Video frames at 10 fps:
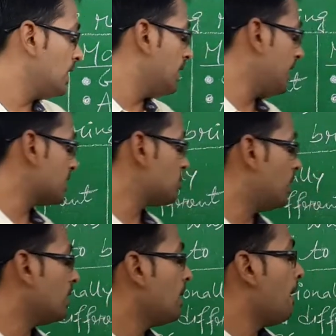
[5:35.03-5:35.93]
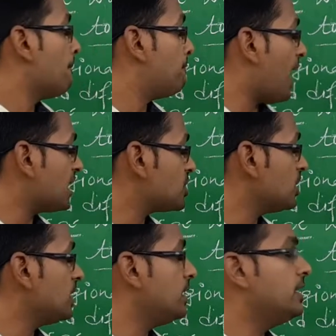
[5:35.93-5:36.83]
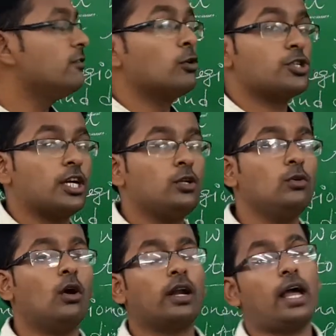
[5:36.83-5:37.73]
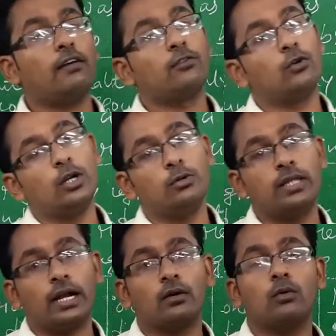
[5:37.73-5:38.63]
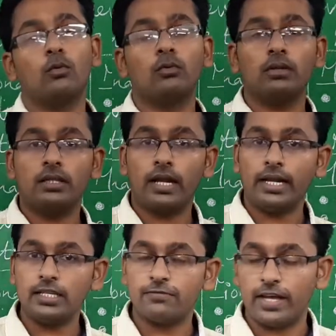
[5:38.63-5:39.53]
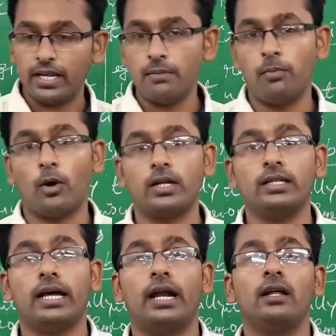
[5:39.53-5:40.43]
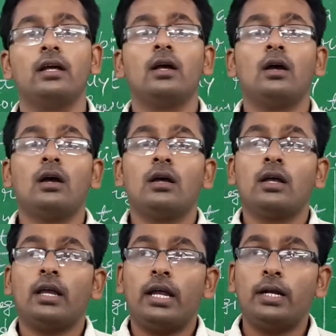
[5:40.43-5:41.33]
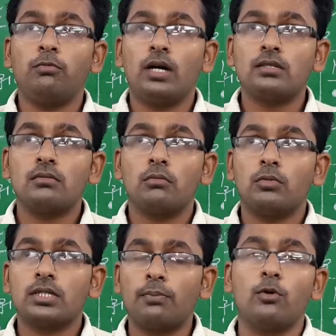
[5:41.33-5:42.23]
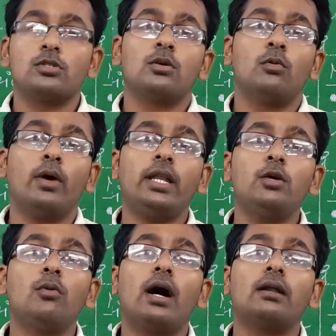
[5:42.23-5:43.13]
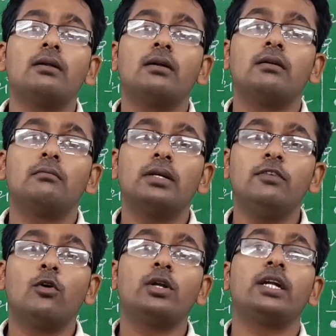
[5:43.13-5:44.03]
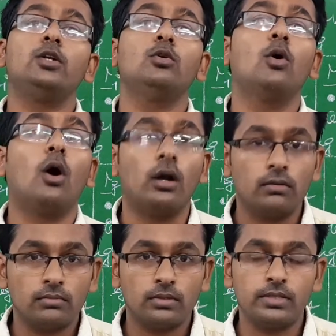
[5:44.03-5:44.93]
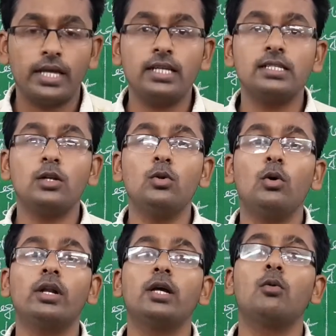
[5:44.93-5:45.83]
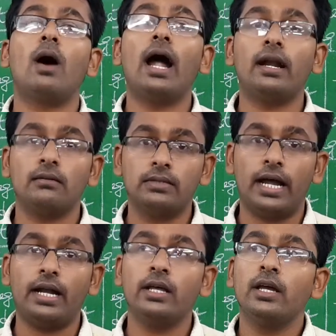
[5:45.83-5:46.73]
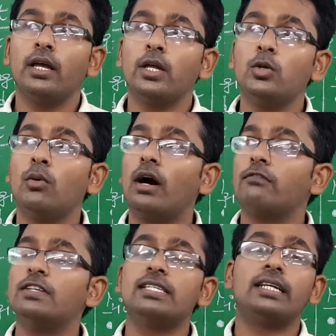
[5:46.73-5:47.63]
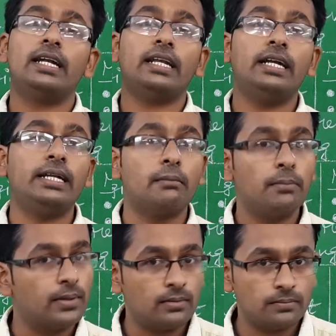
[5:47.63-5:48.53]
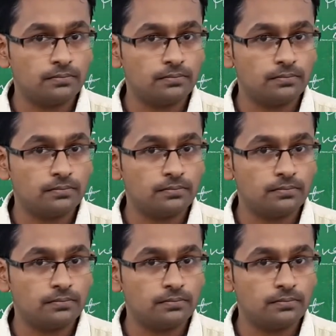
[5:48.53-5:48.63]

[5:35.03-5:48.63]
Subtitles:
Next one, passionate devotion to God. I have told you that it is very important that it was, suppose when you are devoted to God, there is no required that you are visited any temple